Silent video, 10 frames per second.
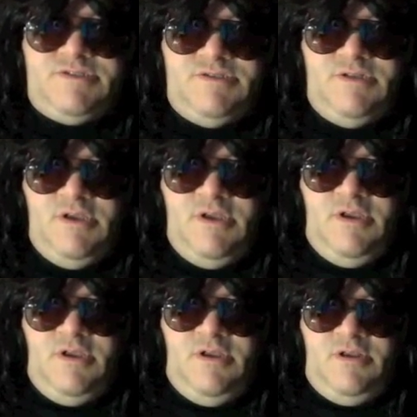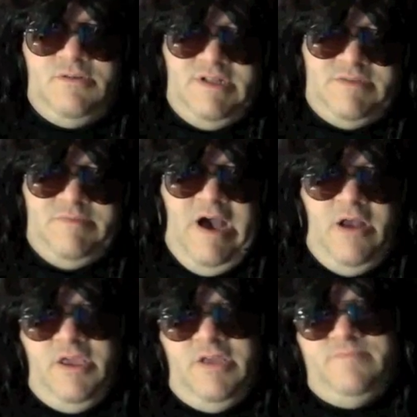and that's about
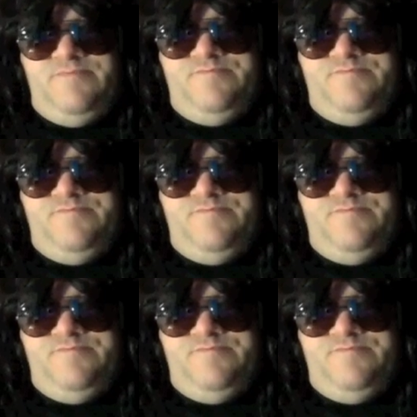it.